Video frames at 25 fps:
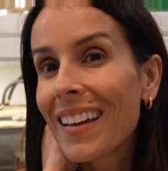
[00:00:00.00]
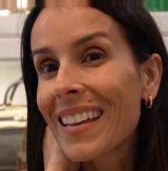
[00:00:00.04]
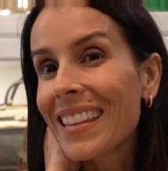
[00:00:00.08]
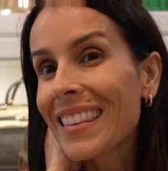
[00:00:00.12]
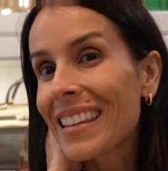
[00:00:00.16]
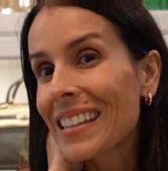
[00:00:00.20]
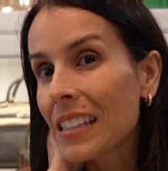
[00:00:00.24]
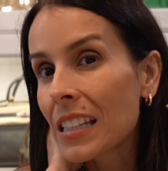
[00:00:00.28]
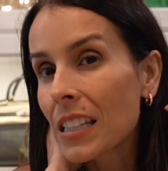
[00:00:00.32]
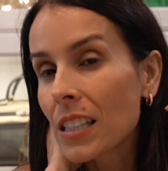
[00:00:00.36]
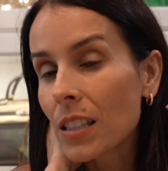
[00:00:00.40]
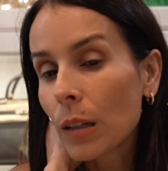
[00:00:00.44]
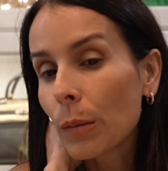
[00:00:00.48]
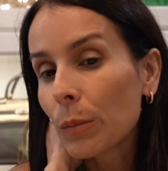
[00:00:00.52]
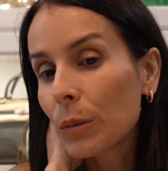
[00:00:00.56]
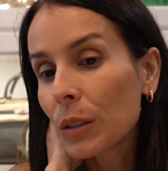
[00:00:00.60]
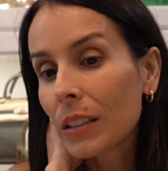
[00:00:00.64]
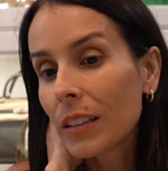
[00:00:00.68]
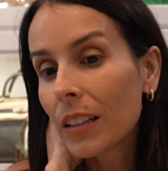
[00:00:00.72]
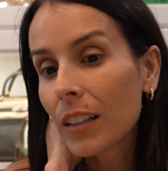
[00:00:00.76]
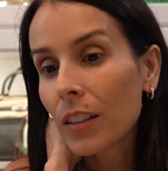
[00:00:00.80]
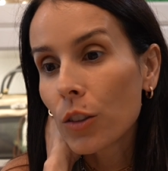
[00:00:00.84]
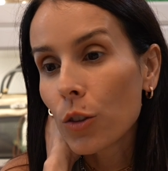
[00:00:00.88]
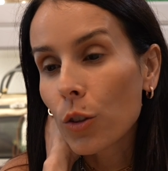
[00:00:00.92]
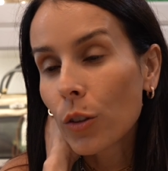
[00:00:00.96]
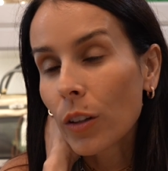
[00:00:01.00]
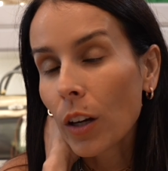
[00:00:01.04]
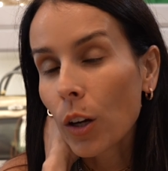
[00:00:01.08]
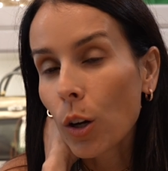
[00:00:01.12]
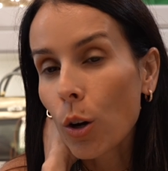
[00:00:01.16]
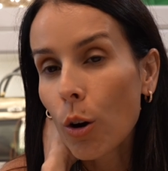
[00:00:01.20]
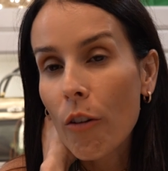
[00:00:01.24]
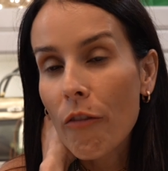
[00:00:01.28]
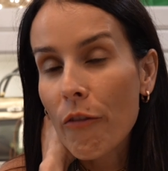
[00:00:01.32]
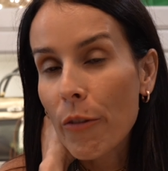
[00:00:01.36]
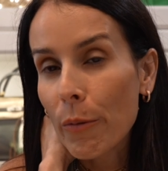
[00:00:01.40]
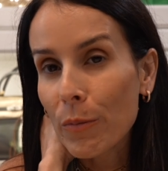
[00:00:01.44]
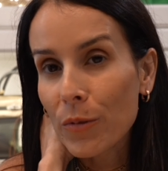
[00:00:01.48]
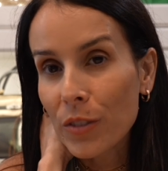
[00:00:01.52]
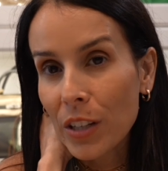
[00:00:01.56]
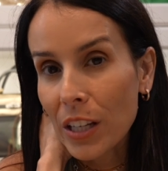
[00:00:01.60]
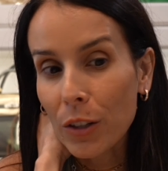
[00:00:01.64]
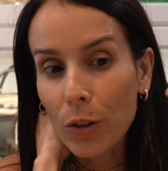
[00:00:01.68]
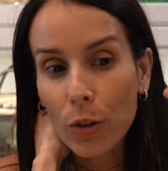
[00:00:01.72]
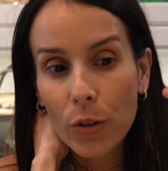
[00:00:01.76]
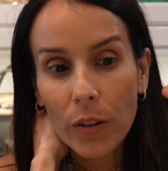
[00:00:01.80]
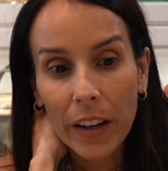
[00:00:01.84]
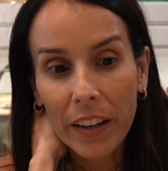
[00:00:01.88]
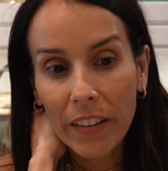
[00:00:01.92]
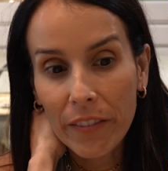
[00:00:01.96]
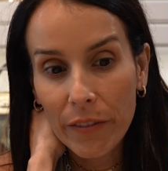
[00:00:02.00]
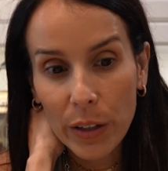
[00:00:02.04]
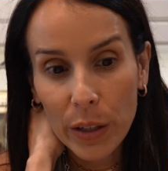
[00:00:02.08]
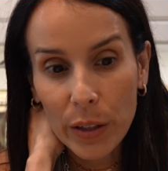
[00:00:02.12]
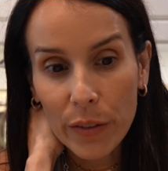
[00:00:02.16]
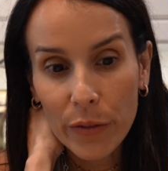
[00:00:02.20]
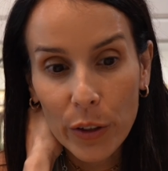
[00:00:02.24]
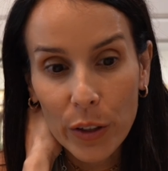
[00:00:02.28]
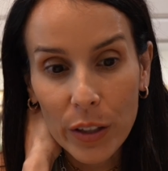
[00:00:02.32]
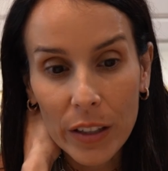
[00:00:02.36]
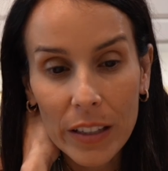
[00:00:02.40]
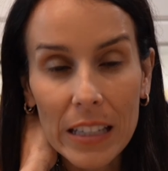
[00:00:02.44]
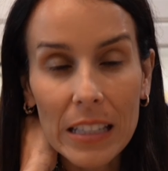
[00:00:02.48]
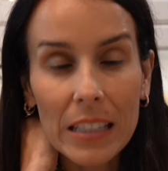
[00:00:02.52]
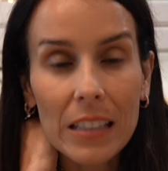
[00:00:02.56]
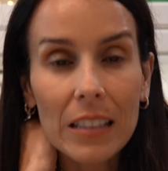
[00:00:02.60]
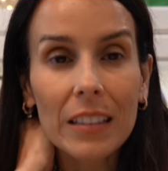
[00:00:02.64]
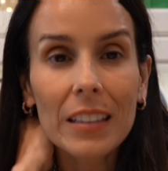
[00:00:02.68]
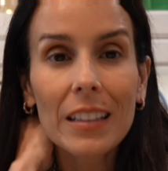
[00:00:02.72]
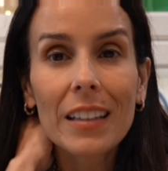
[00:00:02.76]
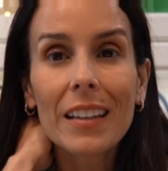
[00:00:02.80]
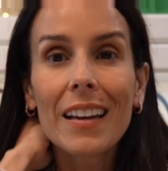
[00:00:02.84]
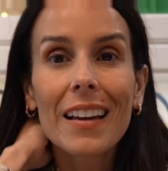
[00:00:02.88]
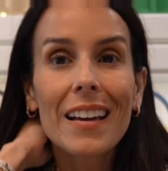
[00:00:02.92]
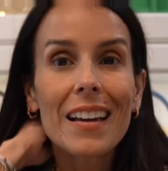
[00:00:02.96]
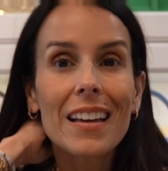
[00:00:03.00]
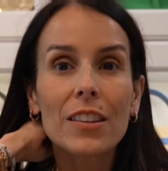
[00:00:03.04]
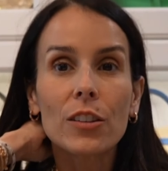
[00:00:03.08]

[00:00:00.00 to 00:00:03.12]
This is something that you can go from day to night very easily.